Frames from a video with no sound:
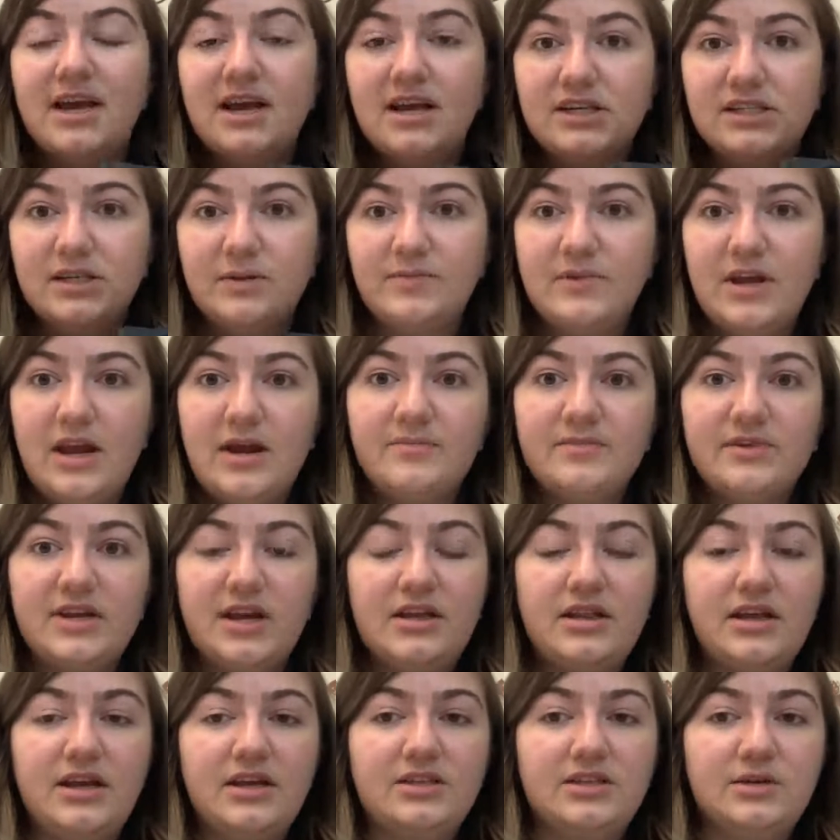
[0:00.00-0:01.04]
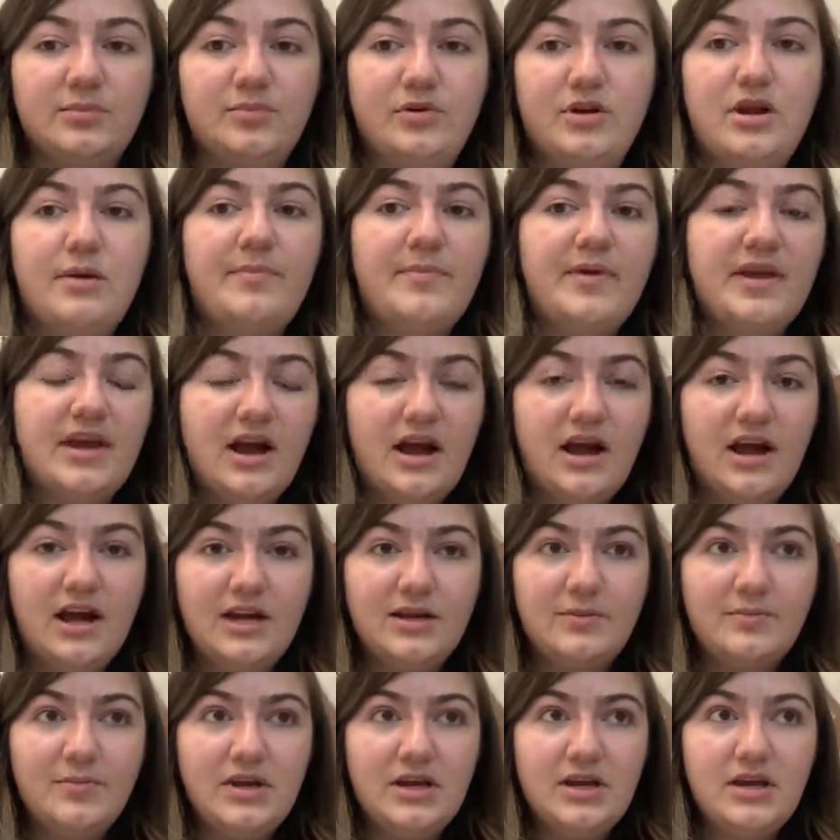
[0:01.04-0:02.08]
Sometimes I like to put it
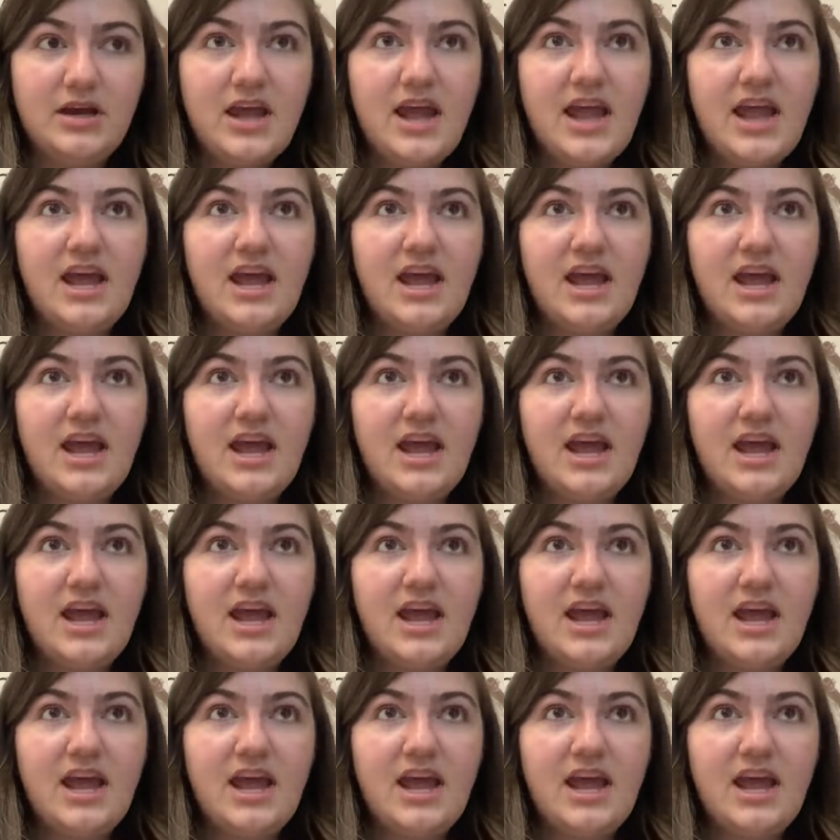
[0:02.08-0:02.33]
behind me